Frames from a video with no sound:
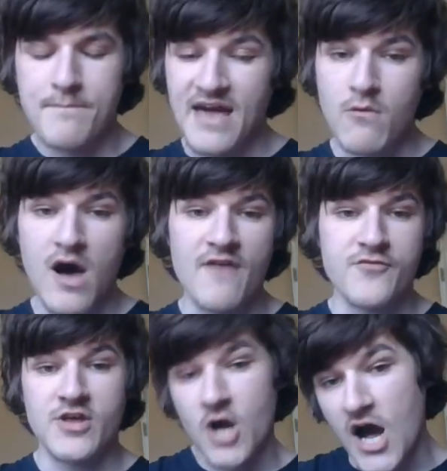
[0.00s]
Meanwhile,
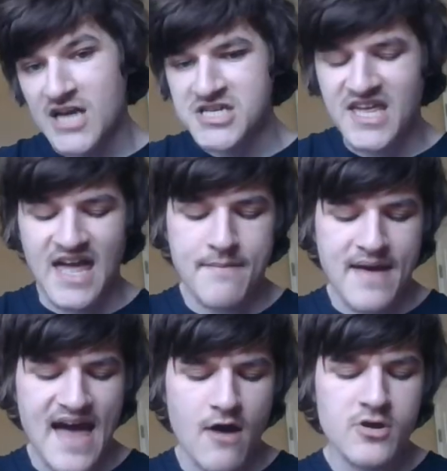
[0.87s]
before the caution came
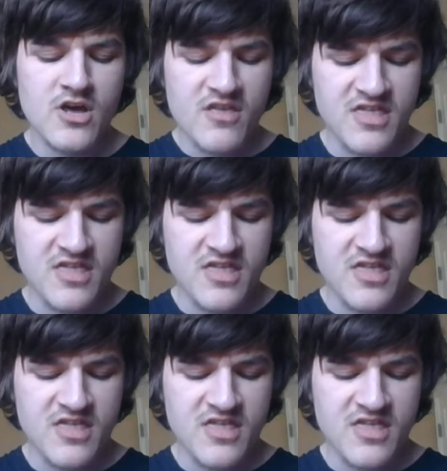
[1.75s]
out,